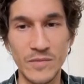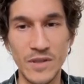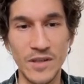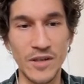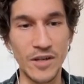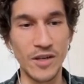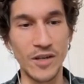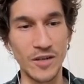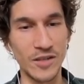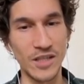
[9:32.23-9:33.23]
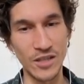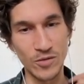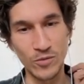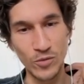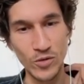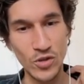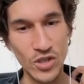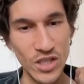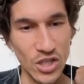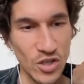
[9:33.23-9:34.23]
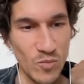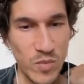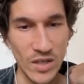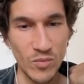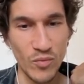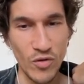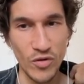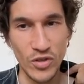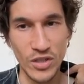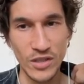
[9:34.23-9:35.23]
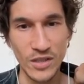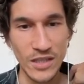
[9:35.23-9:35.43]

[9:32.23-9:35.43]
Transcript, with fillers: Ah, oh, you, such a bad person.